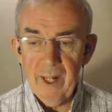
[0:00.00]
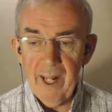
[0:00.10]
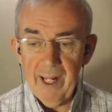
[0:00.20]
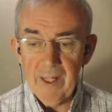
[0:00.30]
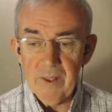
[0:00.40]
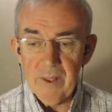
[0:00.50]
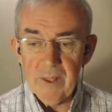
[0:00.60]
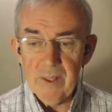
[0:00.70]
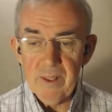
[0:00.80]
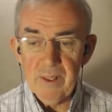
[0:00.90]
and
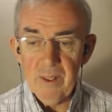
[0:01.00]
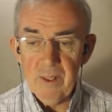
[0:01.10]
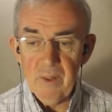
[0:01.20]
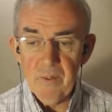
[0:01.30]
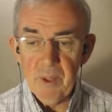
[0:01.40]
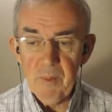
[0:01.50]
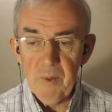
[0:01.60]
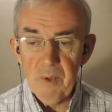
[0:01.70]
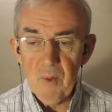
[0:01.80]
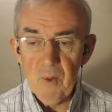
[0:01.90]
allowing people
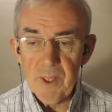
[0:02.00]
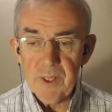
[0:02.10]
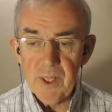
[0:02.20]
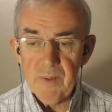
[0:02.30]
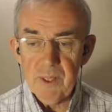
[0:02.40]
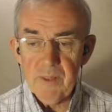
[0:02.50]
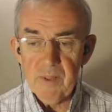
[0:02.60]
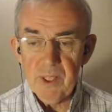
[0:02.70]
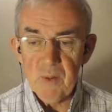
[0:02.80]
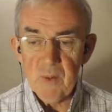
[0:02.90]
to broadcast direct to
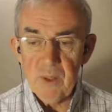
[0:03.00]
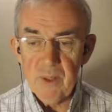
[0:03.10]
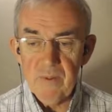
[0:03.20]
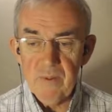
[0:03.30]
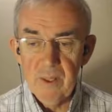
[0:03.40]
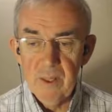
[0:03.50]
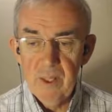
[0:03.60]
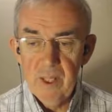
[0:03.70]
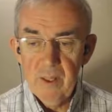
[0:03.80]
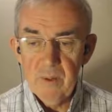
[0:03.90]
Facebook Live,
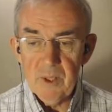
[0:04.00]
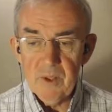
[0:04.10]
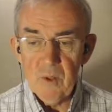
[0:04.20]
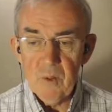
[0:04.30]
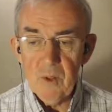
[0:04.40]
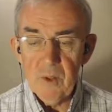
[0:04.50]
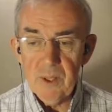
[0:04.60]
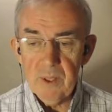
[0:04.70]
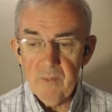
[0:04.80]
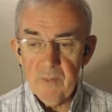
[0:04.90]
which is all
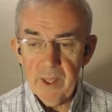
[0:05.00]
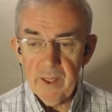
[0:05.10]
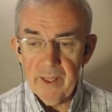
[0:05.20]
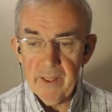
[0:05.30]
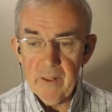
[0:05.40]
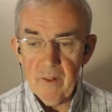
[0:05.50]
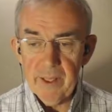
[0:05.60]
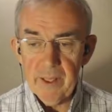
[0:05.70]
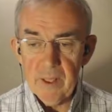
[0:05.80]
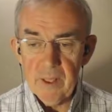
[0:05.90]
good. Uh,
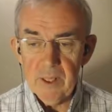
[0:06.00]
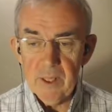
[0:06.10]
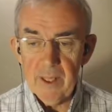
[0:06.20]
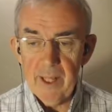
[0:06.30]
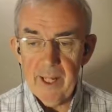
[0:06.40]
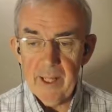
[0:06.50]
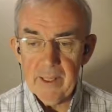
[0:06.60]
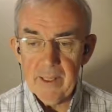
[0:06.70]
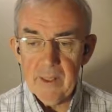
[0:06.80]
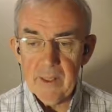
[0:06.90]
like Huzza
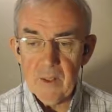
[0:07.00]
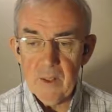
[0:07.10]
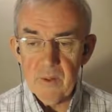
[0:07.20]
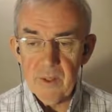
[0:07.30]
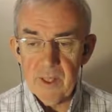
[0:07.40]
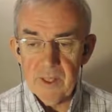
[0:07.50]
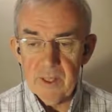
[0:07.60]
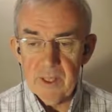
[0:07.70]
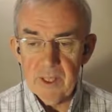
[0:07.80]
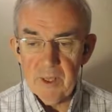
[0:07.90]
and Crowdcast,
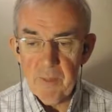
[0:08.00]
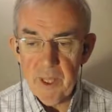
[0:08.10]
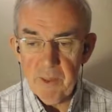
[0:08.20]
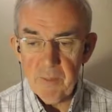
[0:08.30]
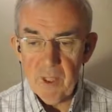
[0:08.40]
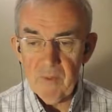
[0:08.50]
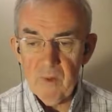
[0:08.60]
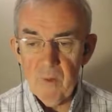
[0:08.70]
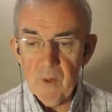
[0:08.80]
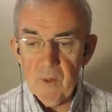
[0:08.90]
it's a paid
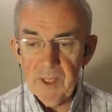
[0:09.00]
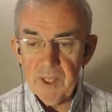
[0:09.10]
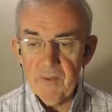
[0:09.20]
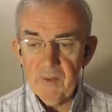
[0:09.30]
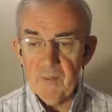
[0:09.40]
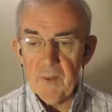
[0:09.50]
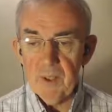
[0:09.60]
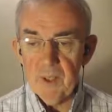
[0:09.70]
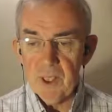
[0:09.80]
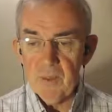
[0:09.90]
platform. We're waiting for the
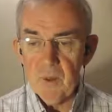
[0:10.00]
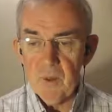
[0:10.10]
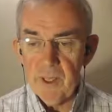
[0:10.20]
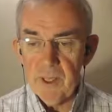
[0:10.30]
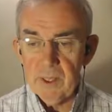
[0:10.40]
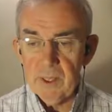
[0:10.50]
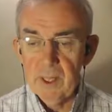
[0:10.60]
prices to be released.